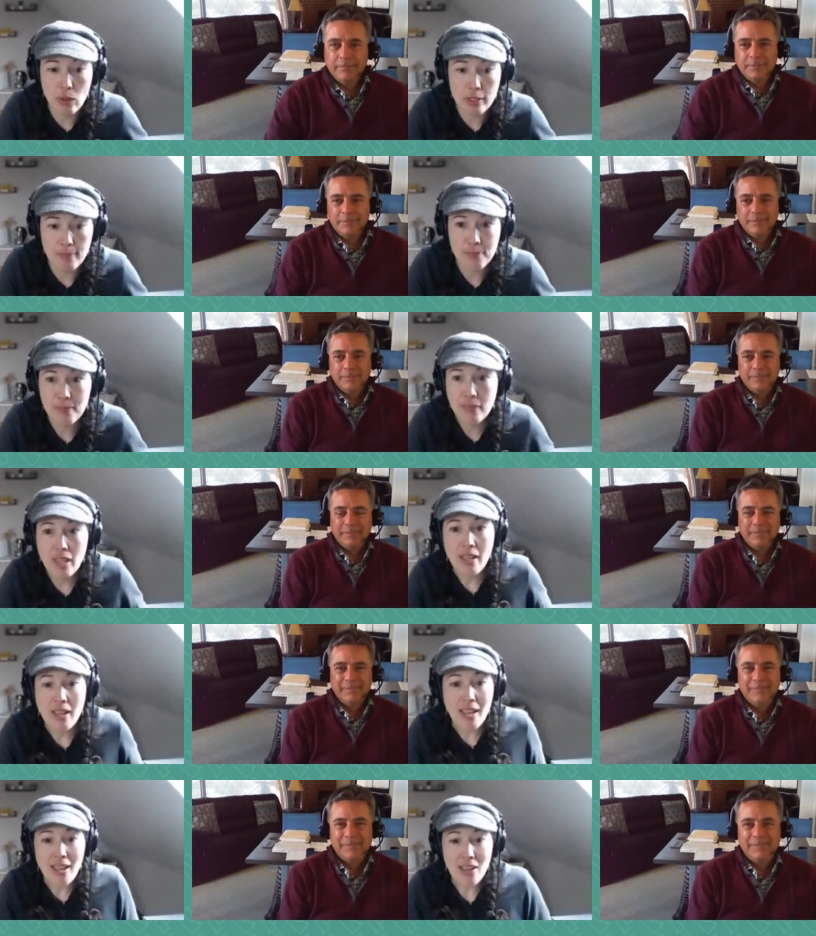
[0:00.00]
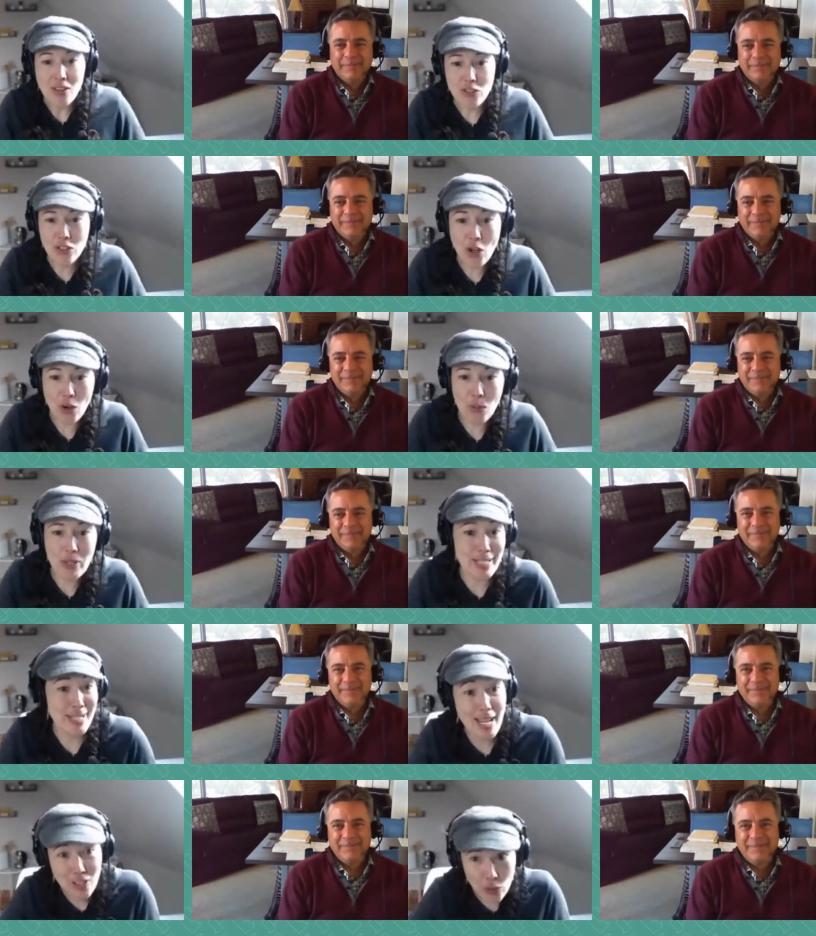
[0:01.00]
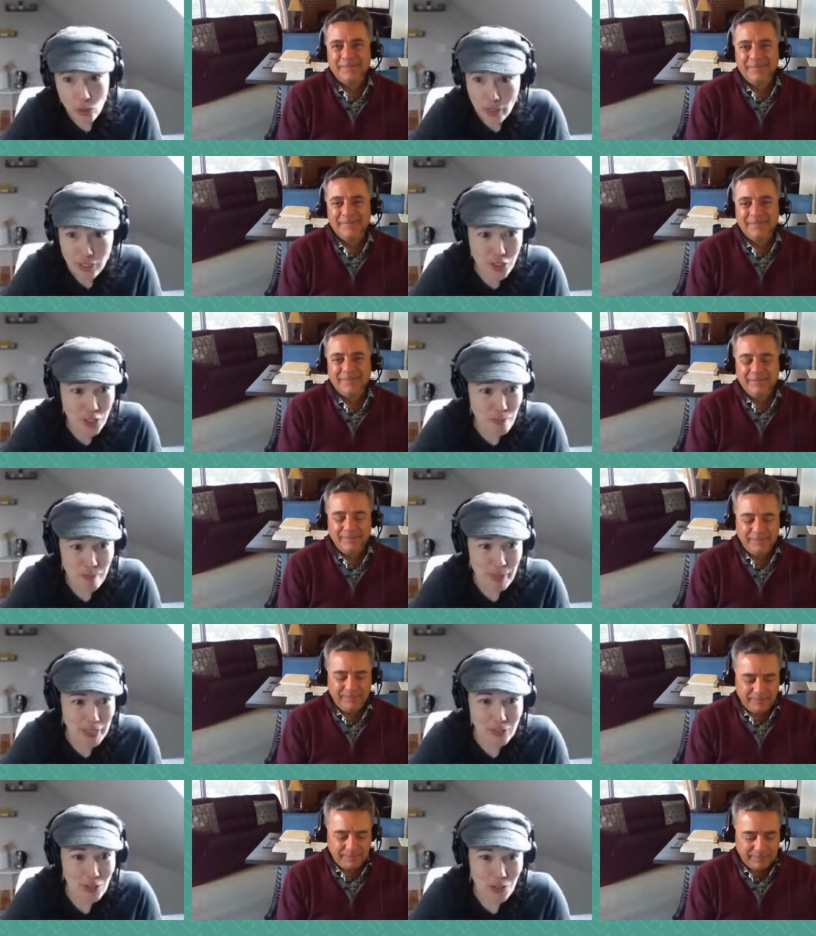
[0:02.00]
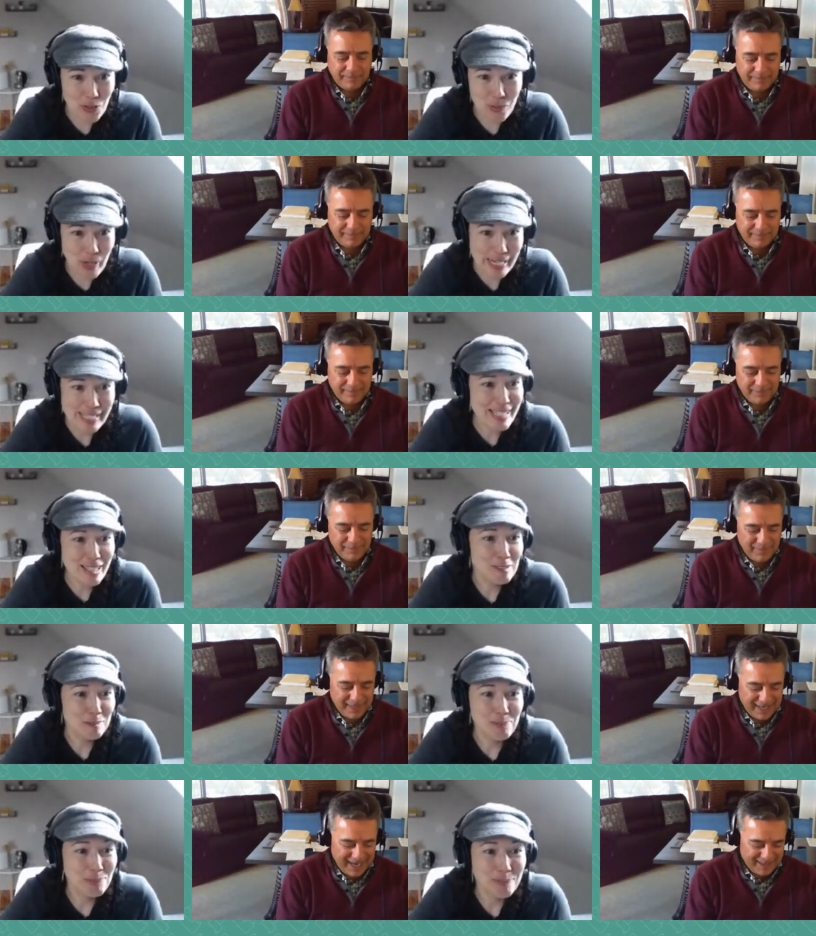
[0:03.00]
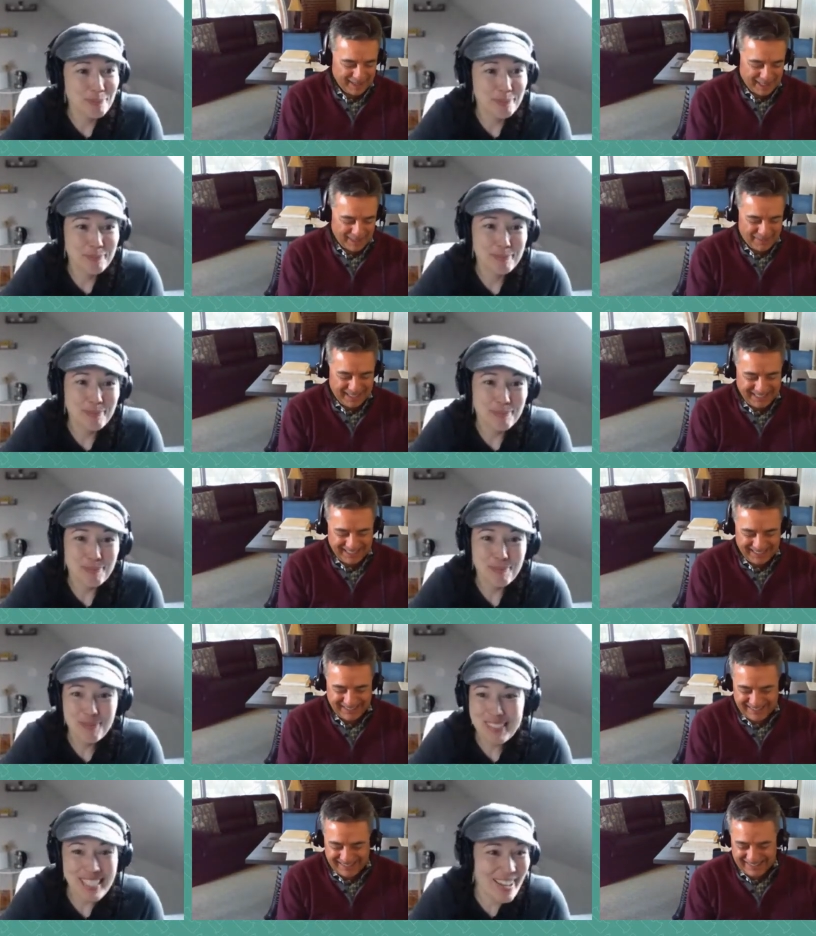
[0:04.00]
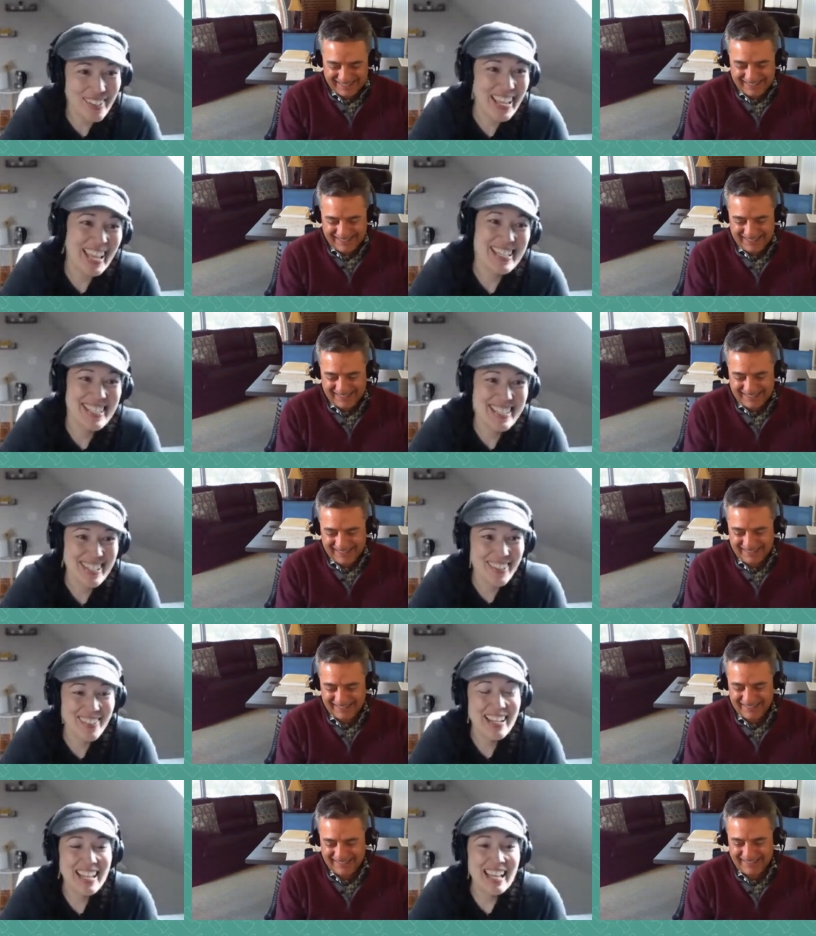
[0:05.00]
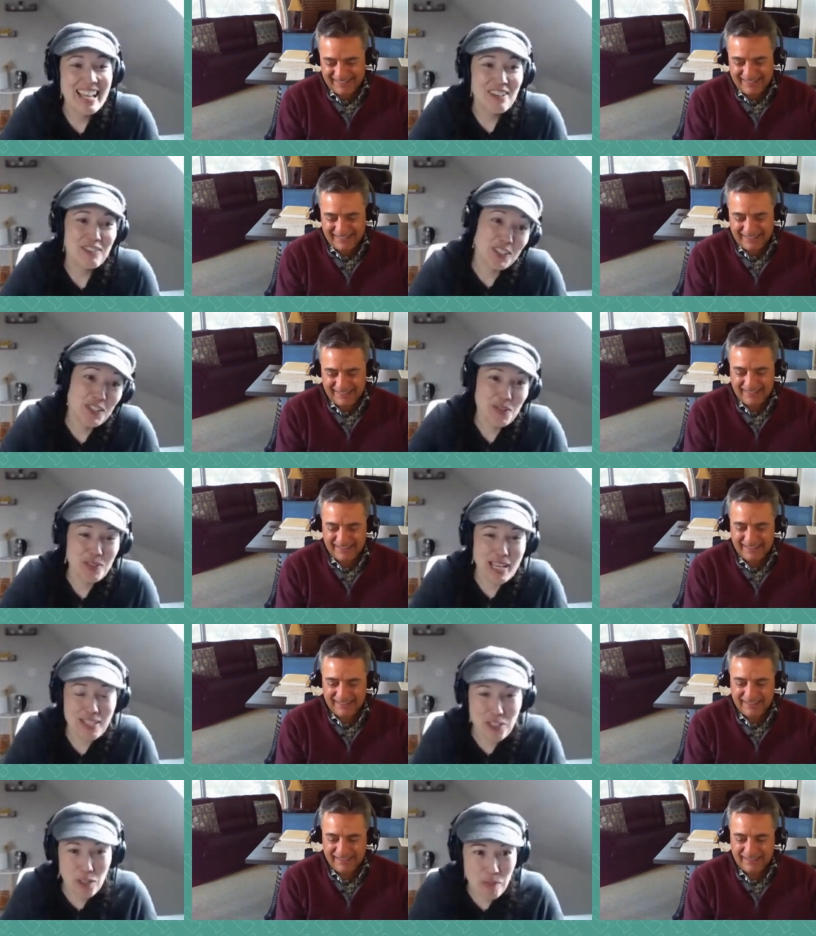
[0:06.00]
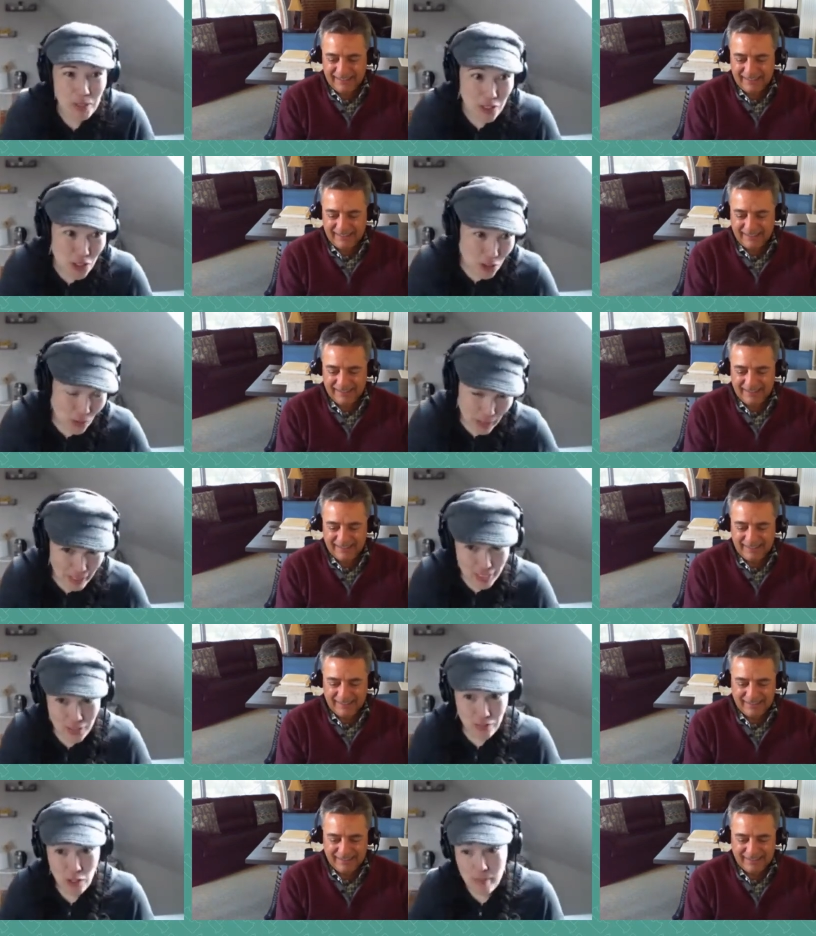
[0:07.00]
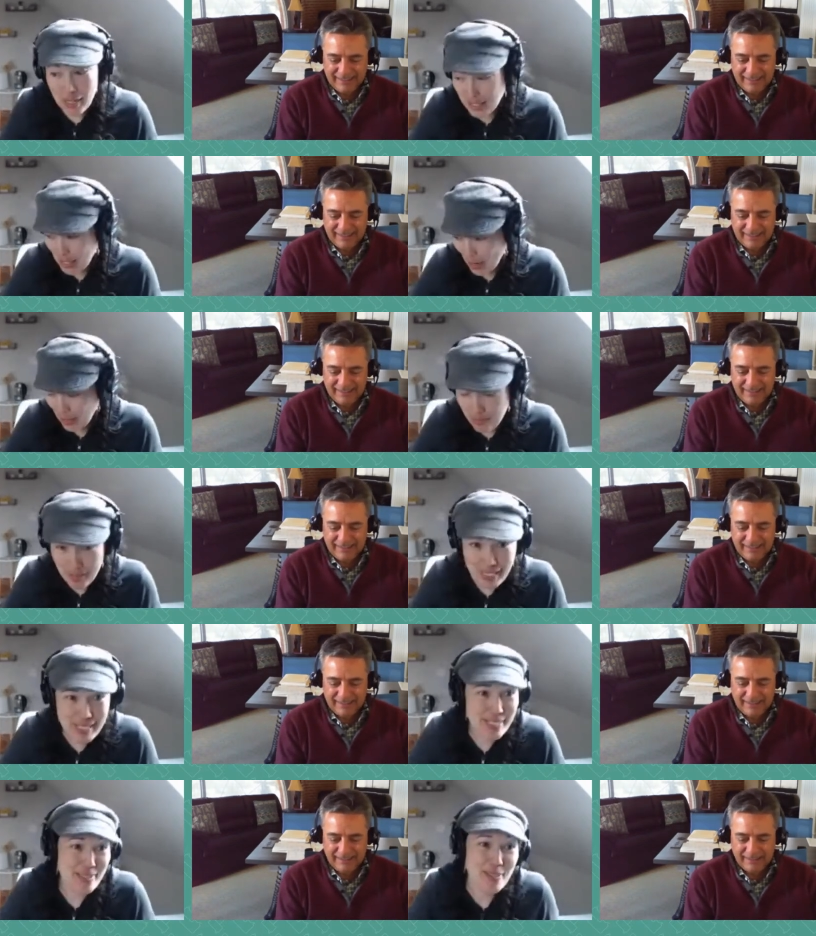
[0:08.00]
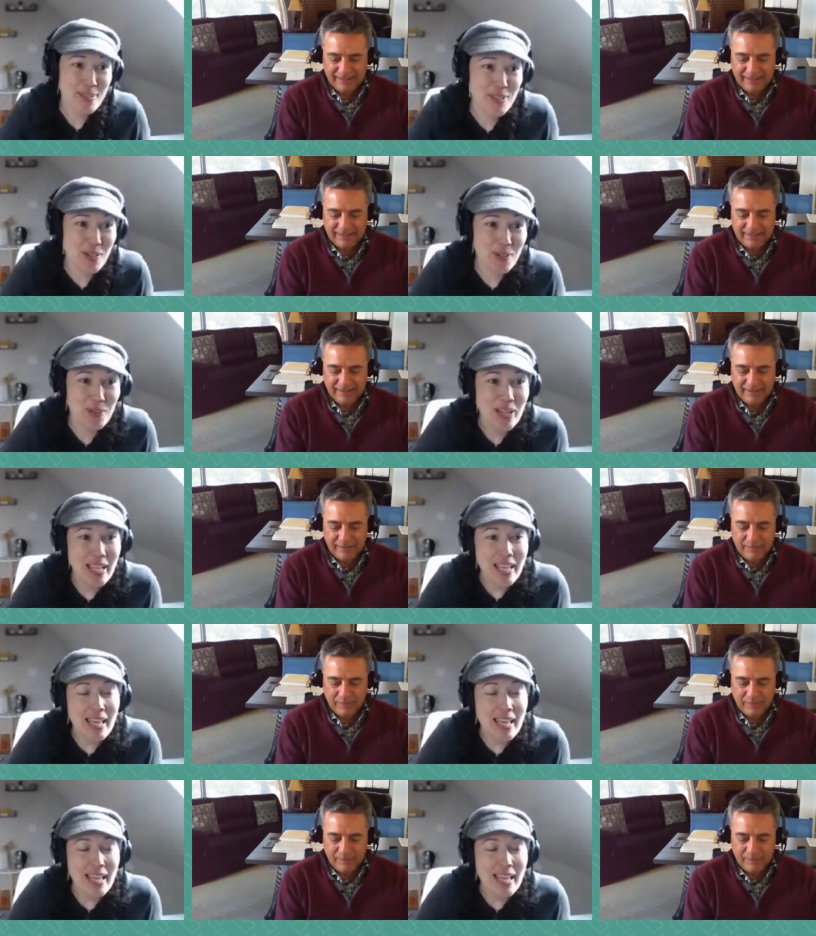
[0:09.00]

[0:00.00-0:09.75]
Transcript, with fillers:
Speaker 1: notes. So, next question, Bill, are you ready?
Speaker 2: I think I'm ready.
Speaker 1: Okay, so well, this one's actually pretty short and it's from Anonymous. So,